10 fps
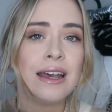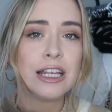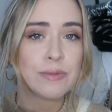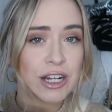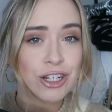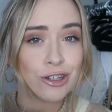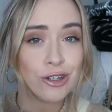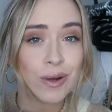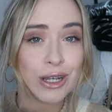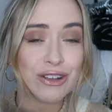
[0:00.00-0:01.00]
especially
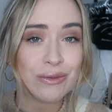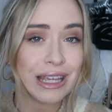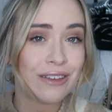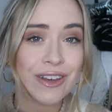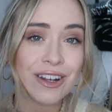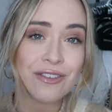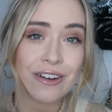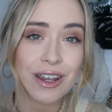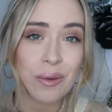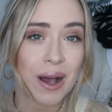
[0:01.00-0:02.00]
good when you live in a
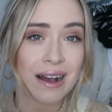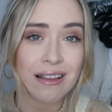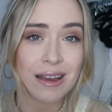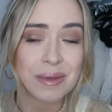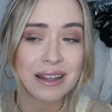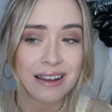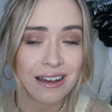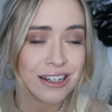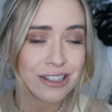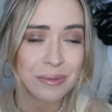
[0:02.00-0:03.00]
very wet climate like
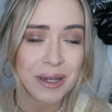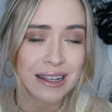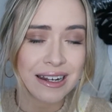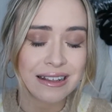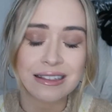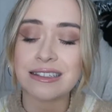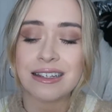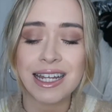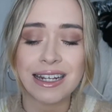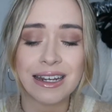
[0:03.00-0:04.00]
I do, being in England,
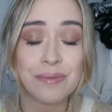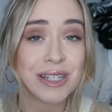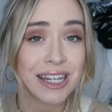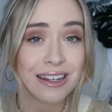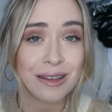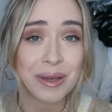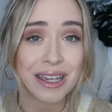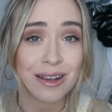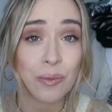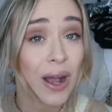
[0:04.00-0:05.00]
and in particular
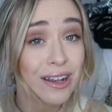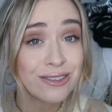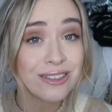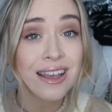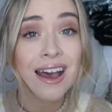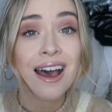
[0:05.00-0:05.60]
being in Wales.